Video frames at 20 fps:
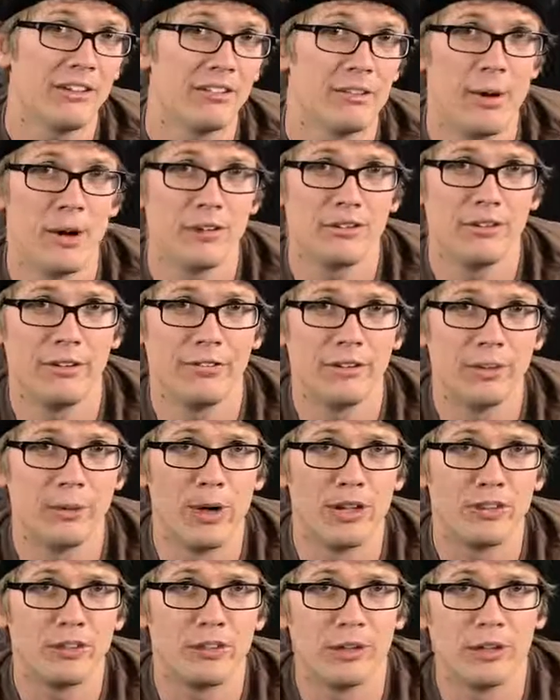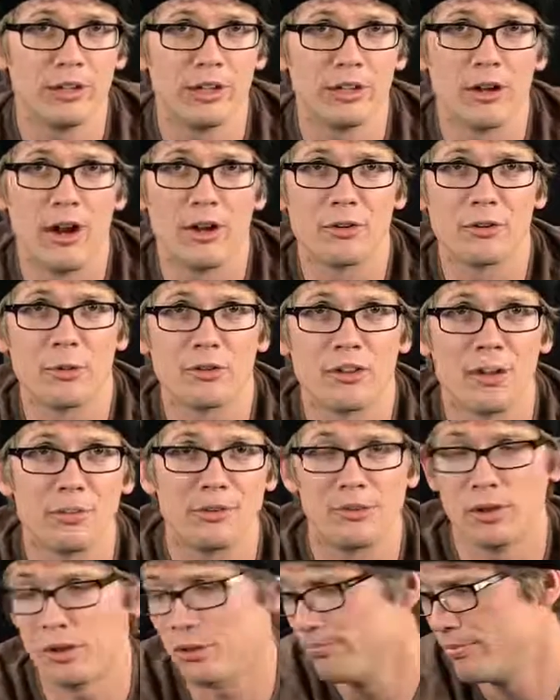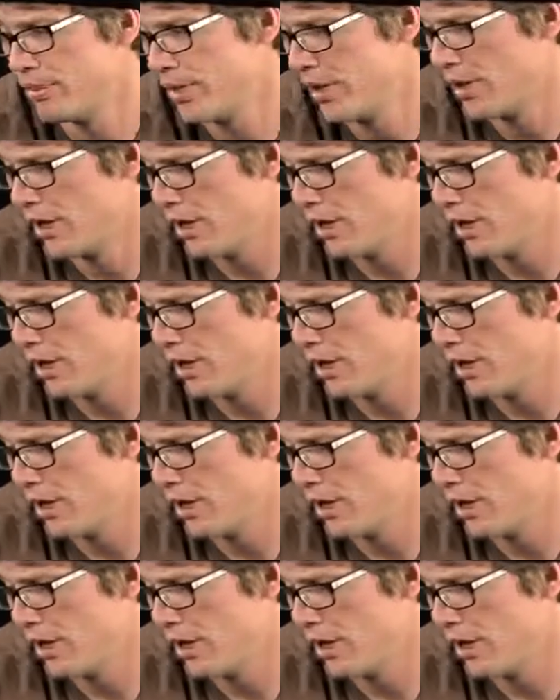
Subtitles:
Last time I was lifting weights doing a Crash Course episode.